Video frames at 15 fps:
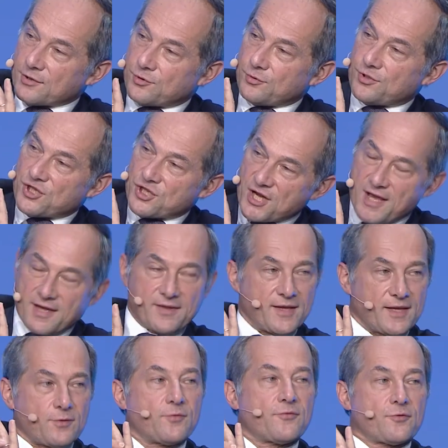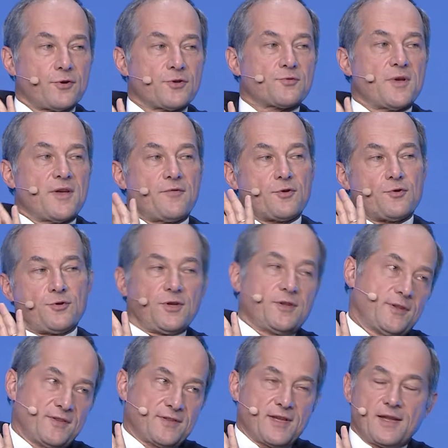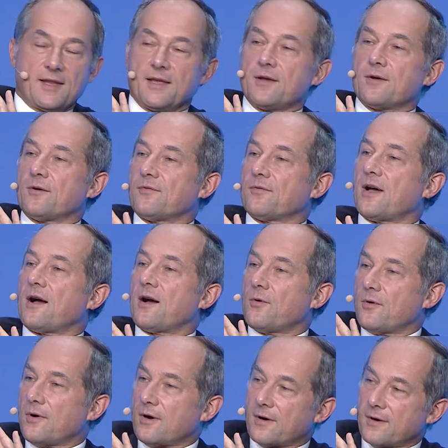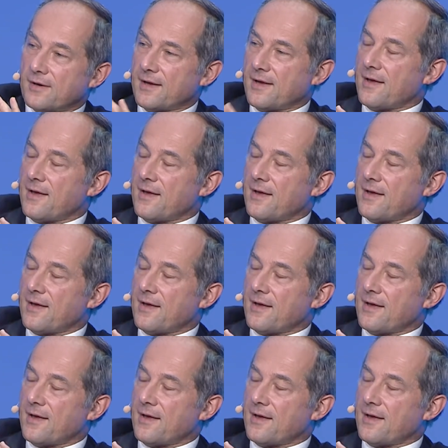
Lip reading: to check that, of course, we have a good understanding of how our